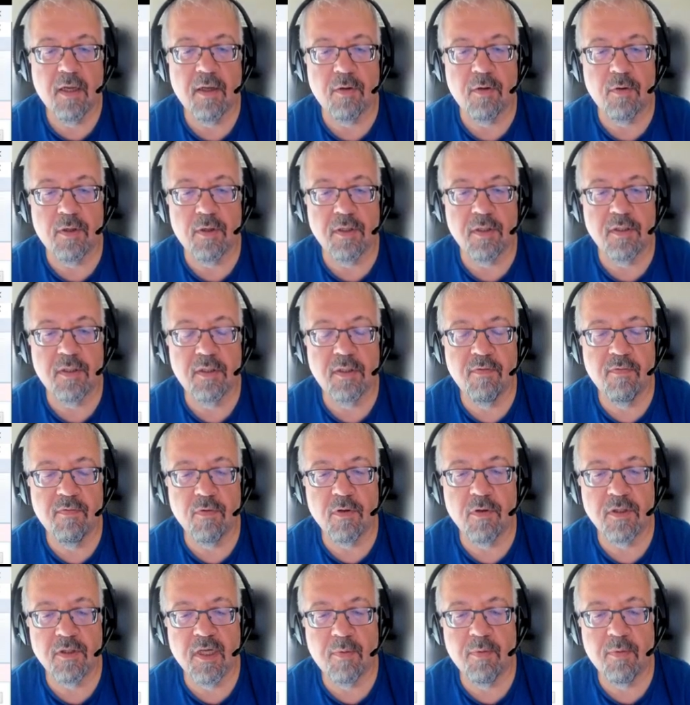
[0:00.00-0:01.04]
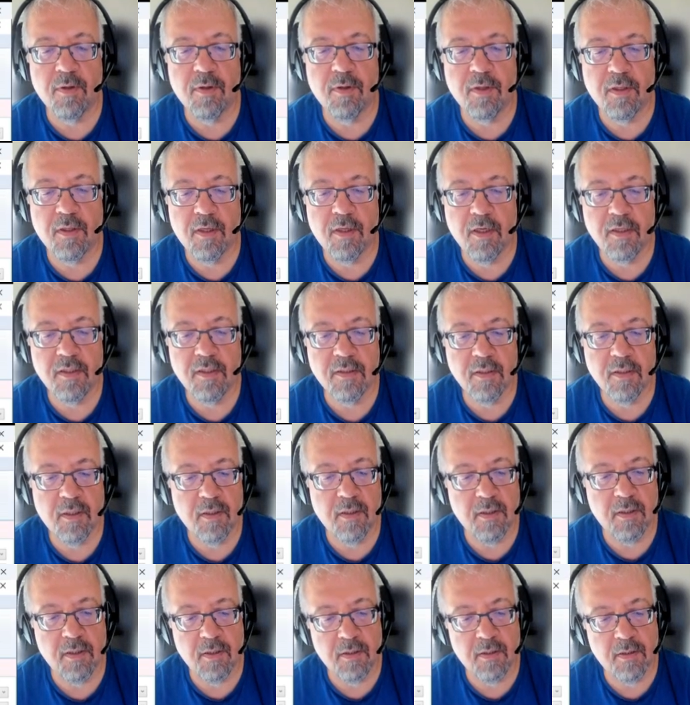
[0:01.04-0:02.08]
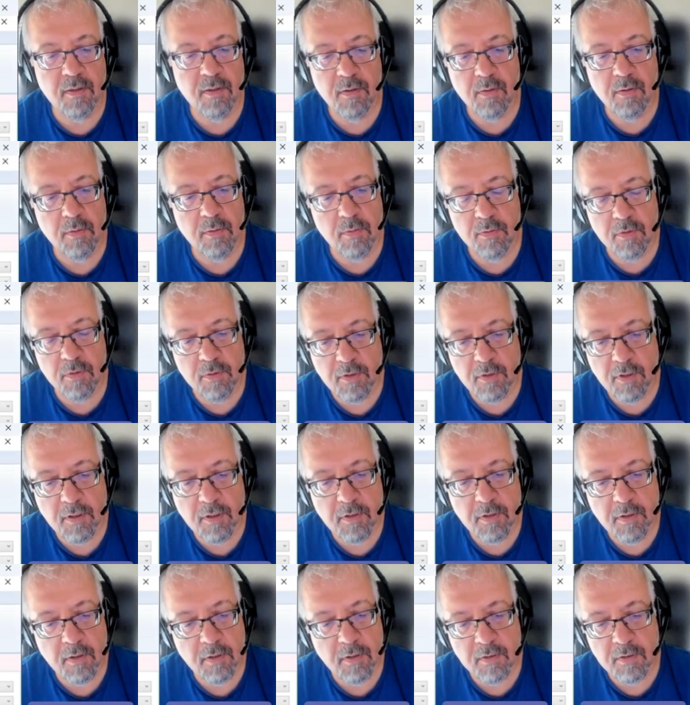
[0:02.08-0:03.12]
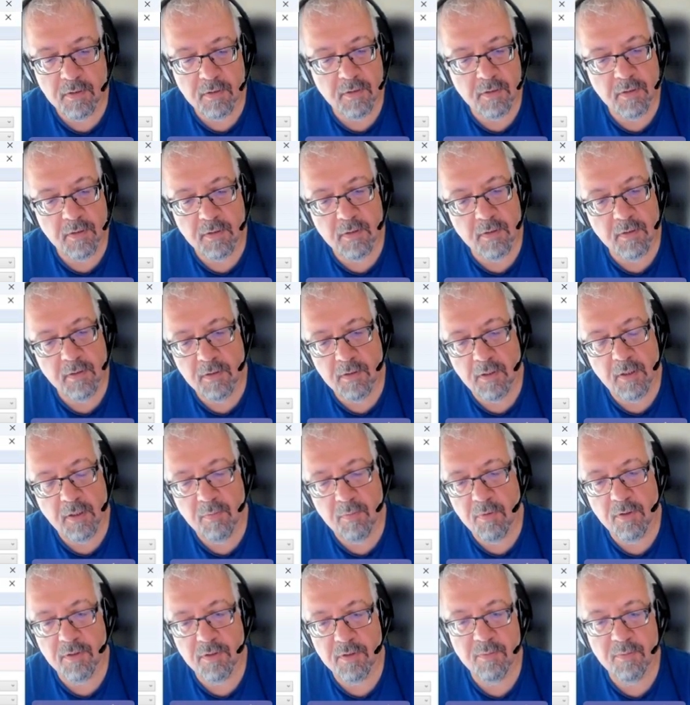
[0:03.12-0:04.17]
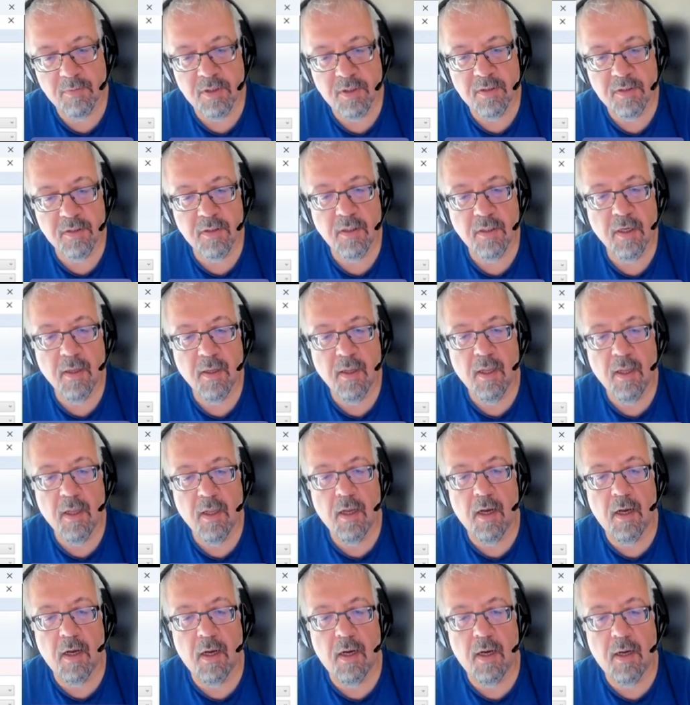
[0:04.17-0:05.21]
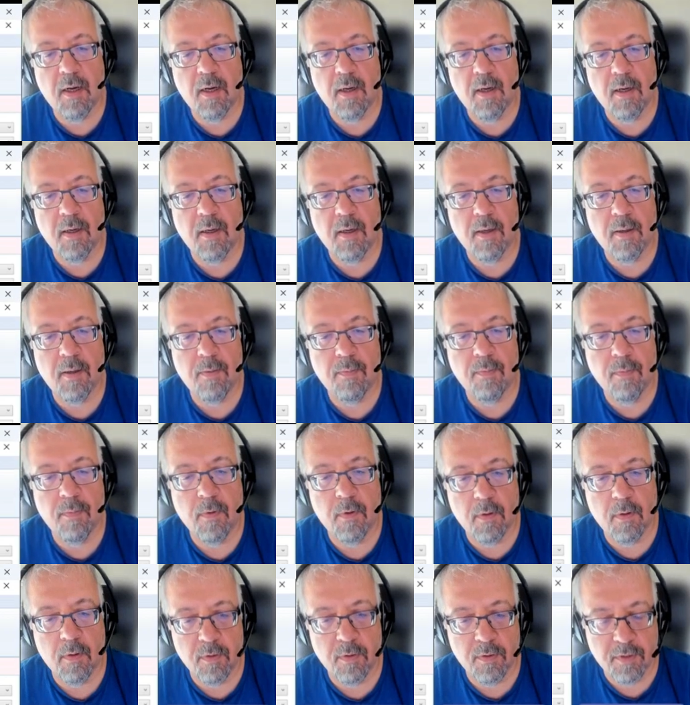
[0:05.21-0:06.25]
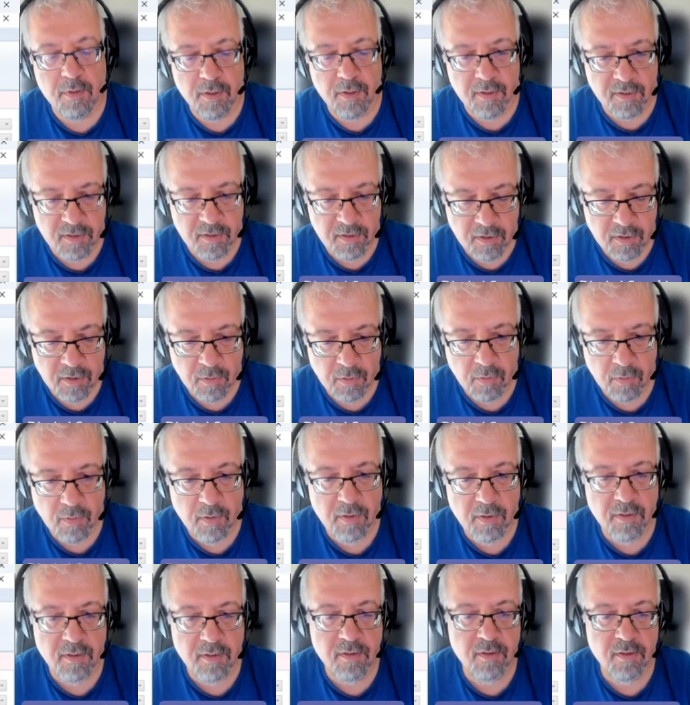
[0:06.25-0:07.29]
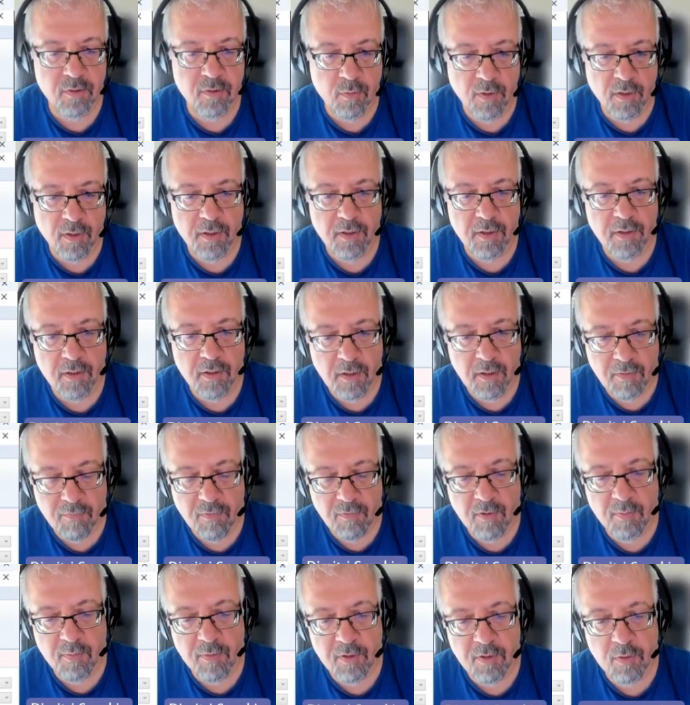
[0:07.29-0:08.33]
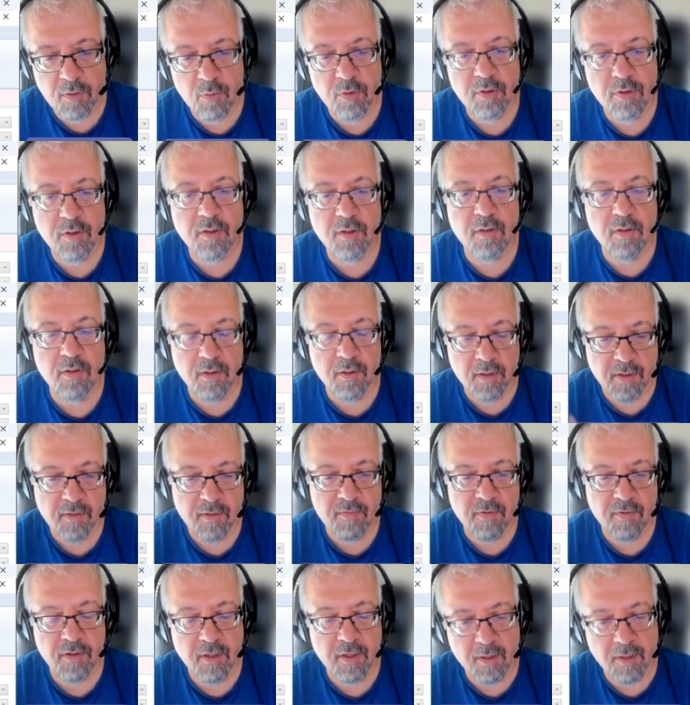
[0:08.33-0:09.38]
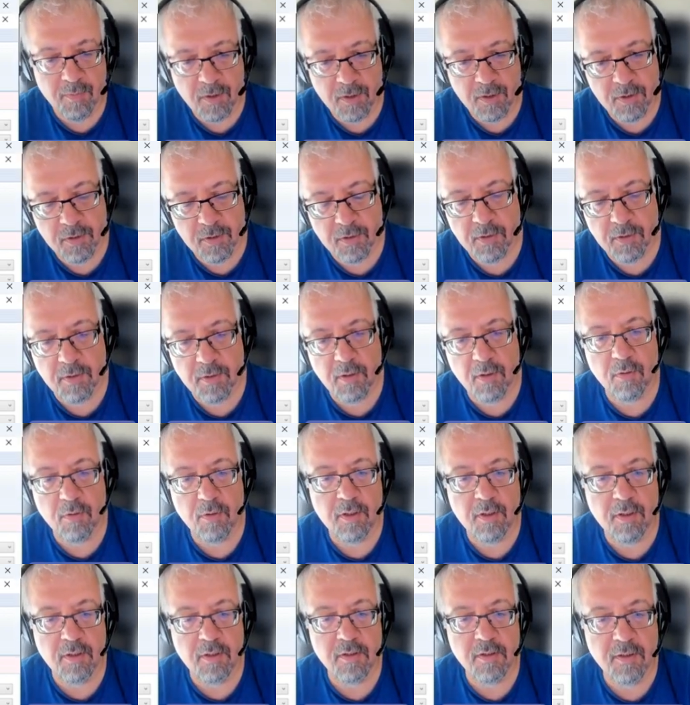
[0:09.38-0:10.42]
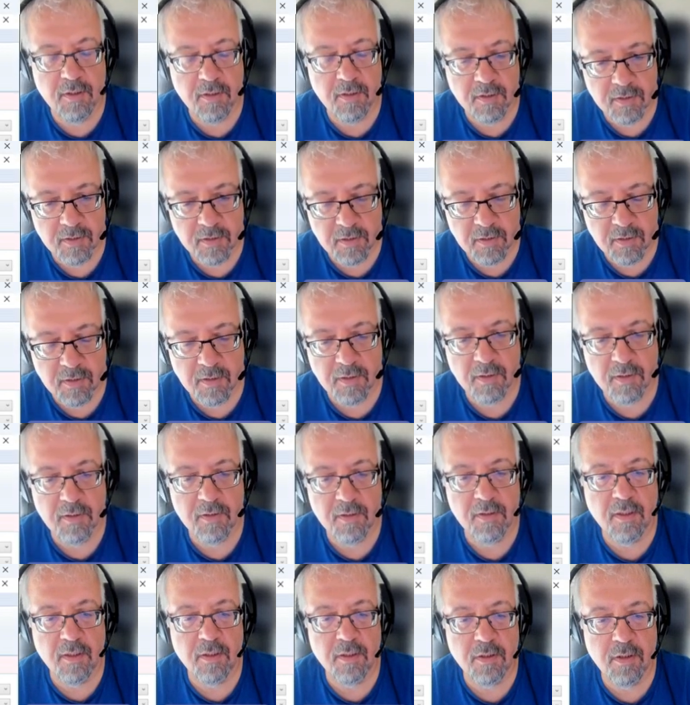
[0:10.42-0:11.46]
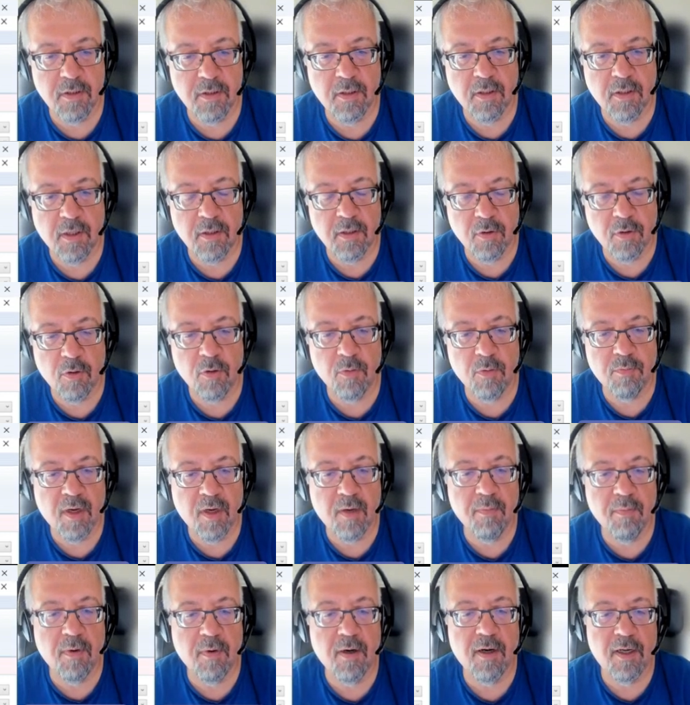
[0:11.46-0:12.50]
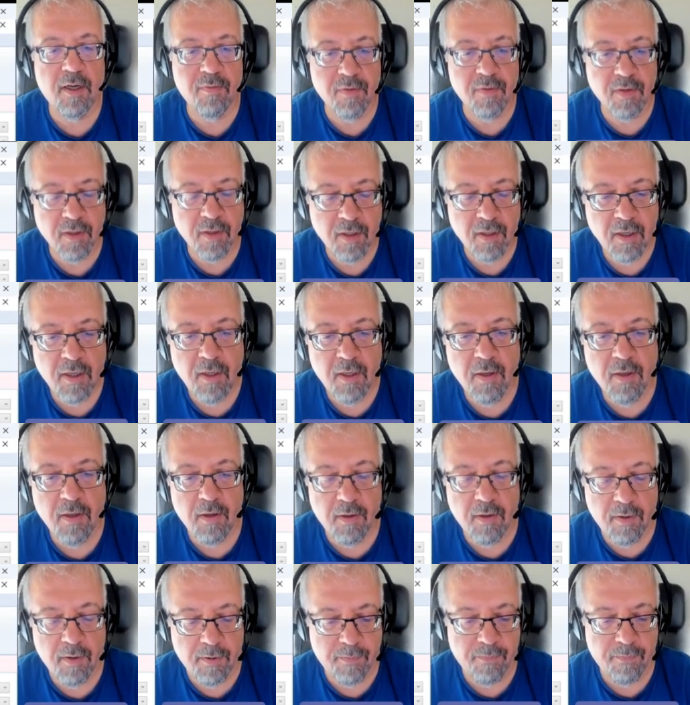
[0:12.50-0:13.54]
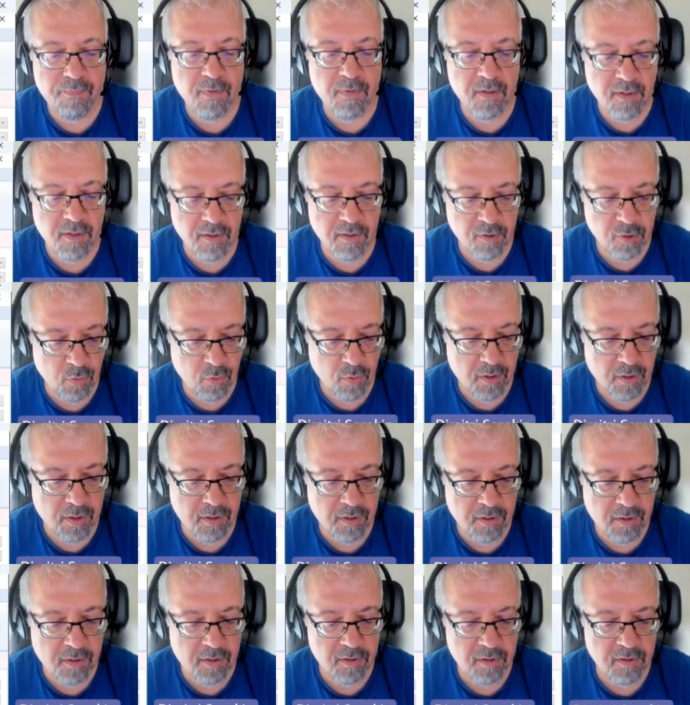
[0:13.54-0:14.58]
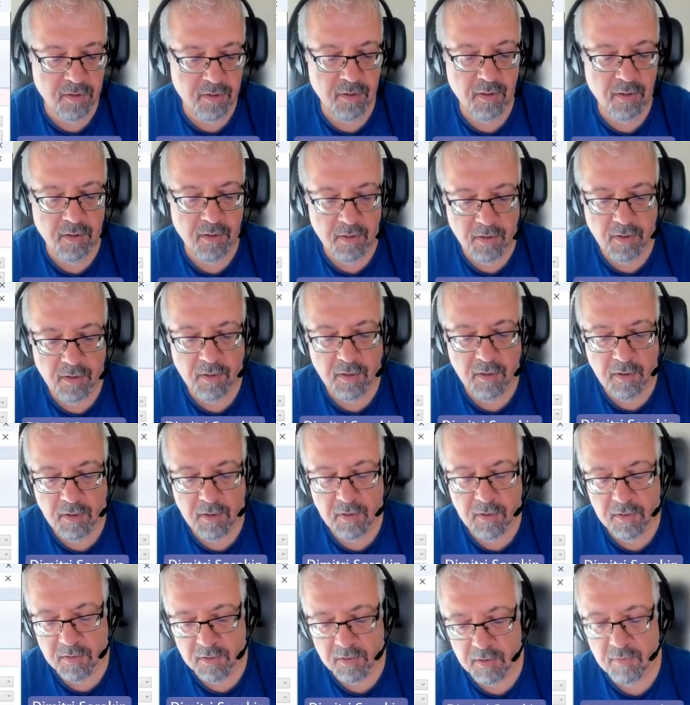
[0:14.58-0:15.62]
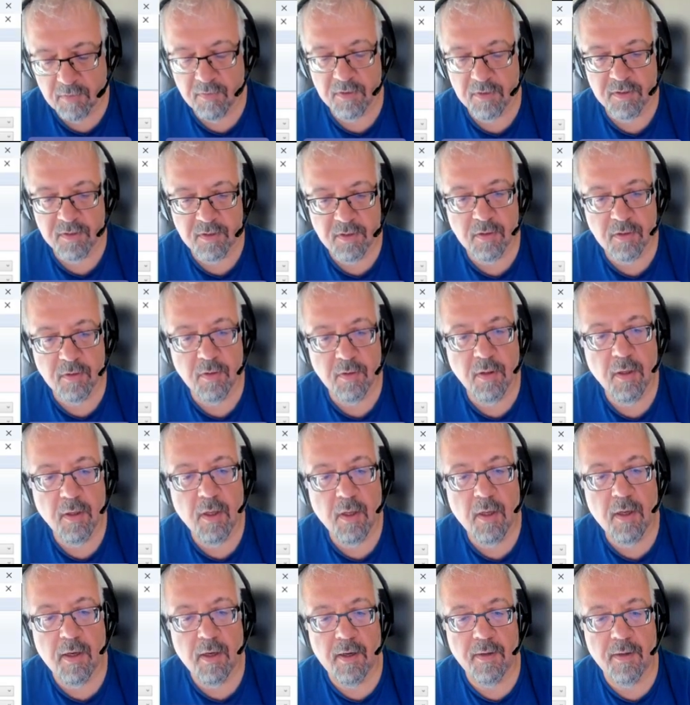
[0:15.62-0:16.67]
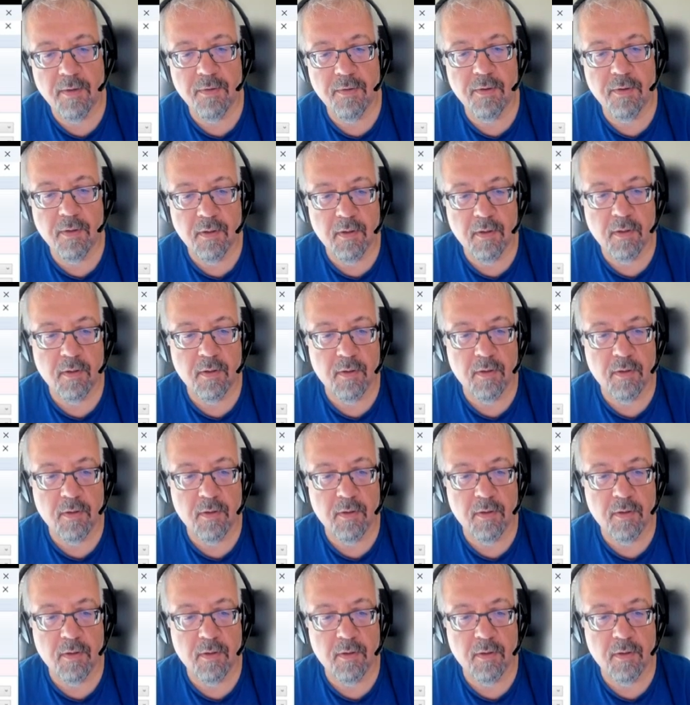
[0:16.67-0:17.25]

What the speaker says: You can see, for example, in case the data in the table is missing, the 0 as surrogate key will be used, and every dimension in our case has such unknown member having the surrogate key is equal 0, and